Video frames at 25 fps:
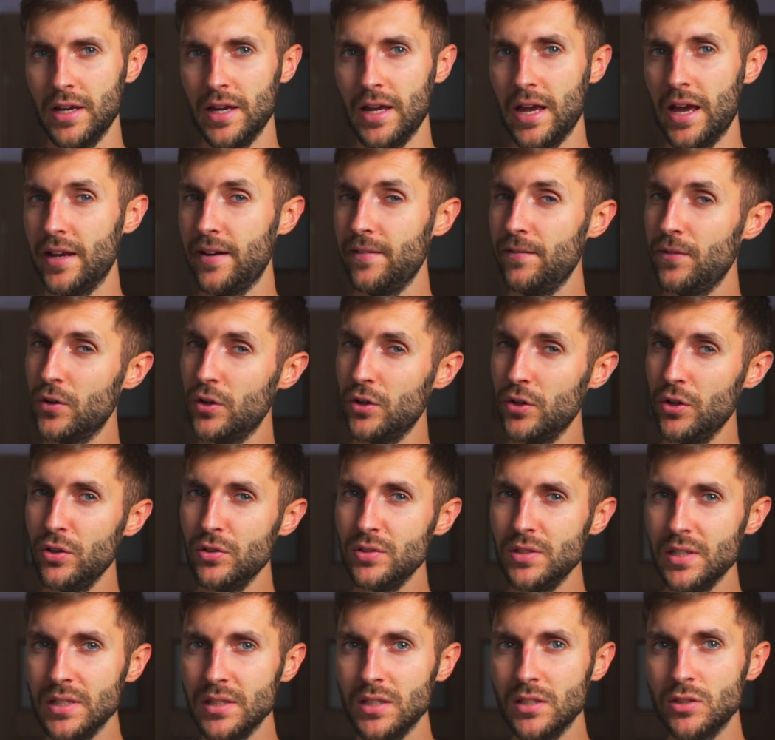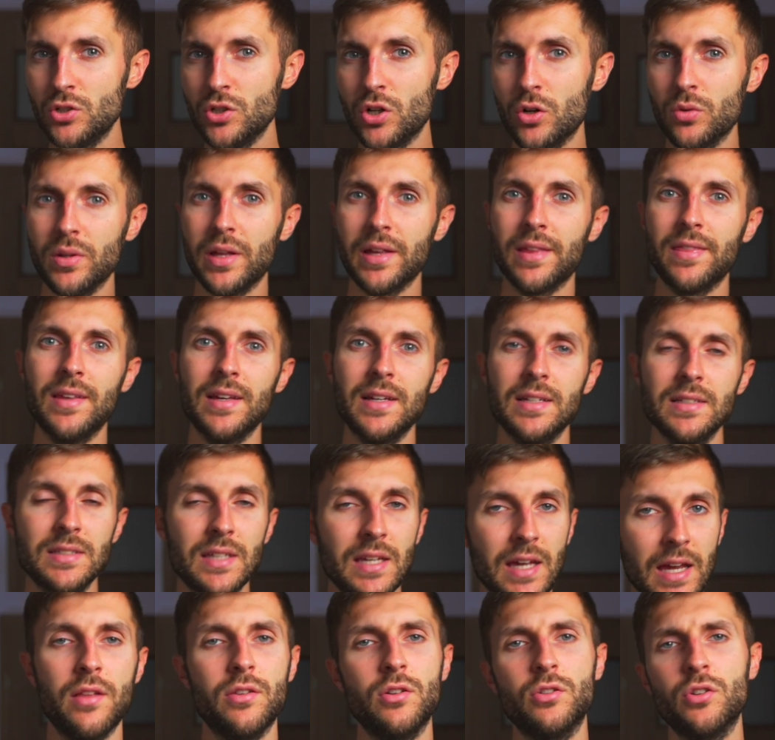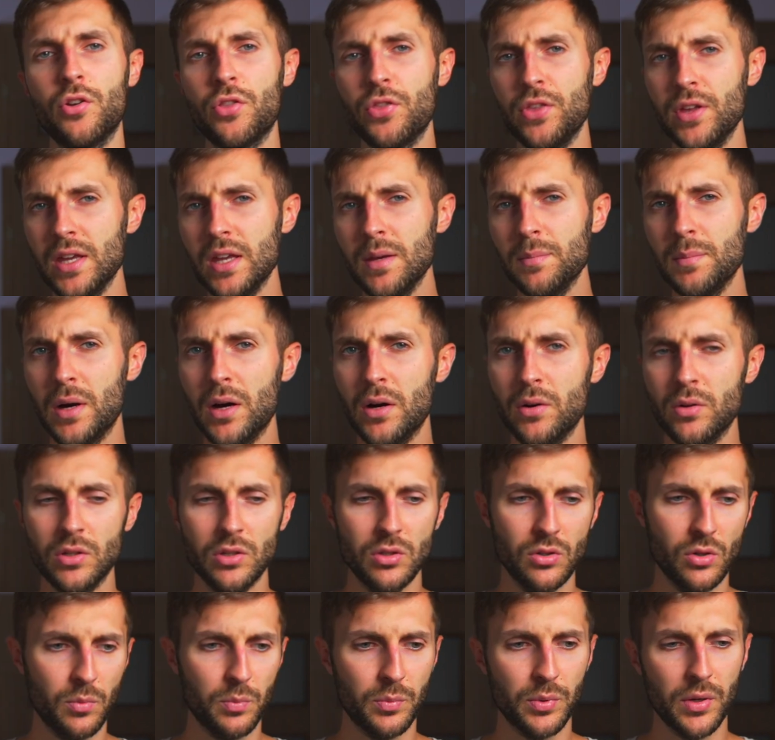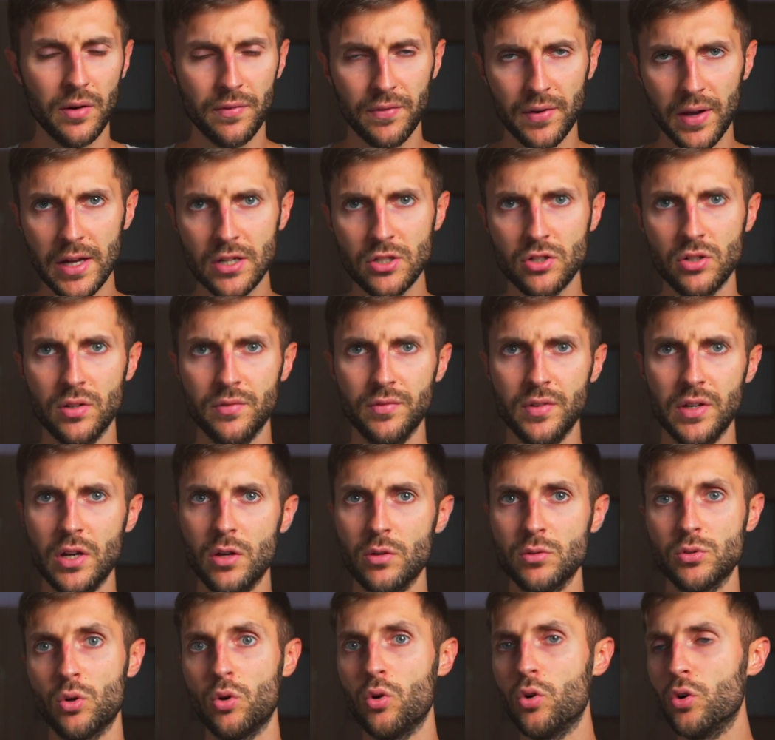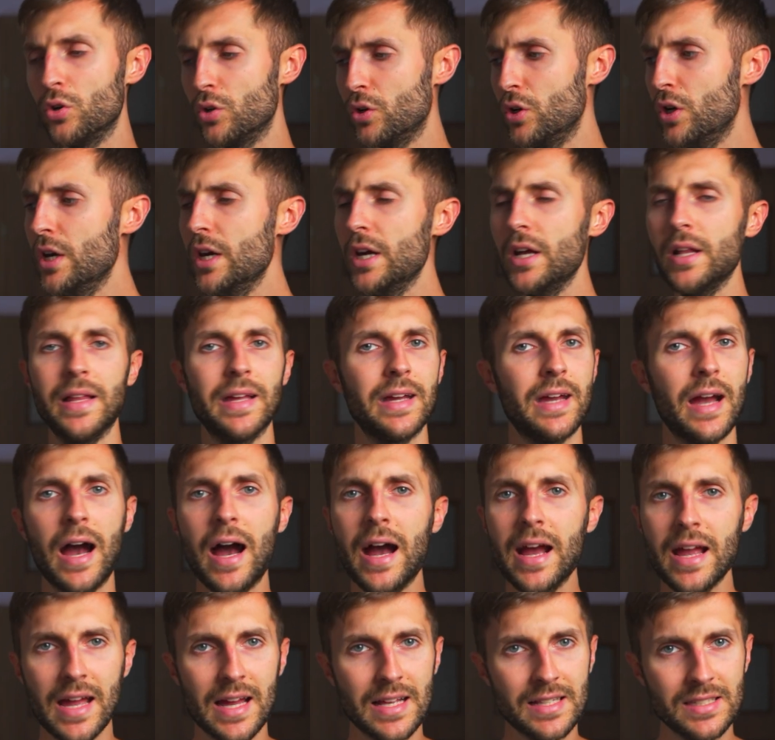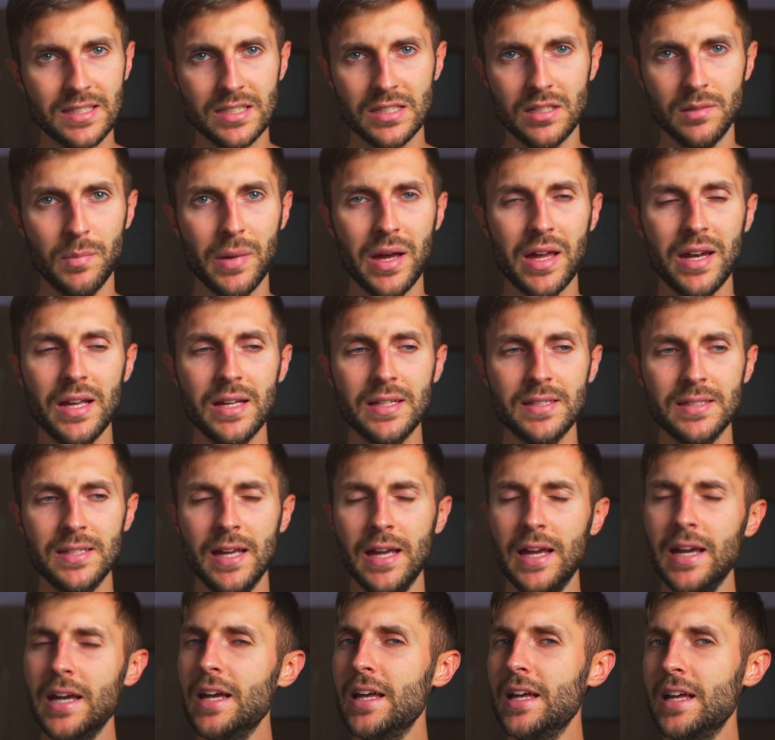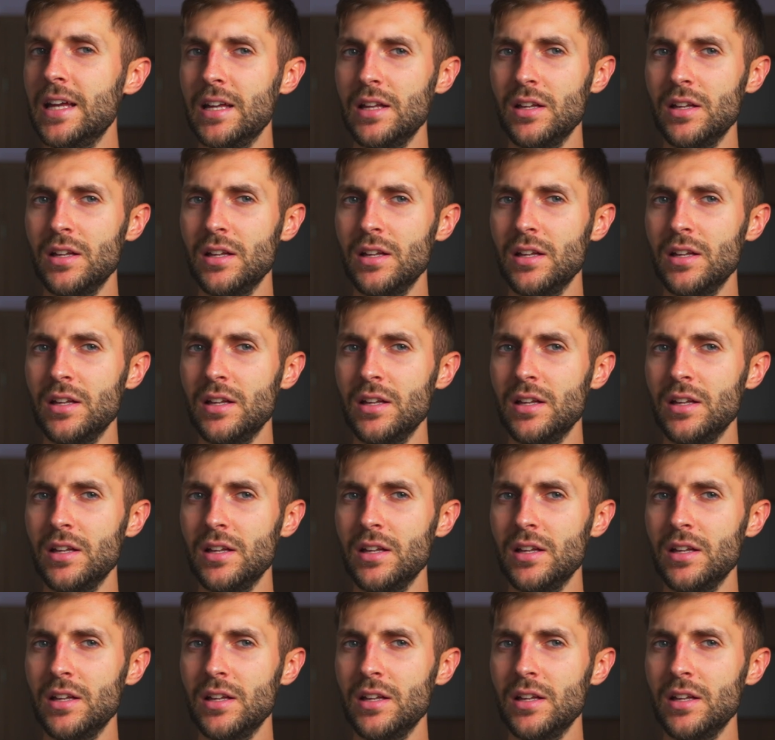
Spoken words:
And if you're using the drone like this and you're thinking about, you know, professional videos or like high-end cinematics,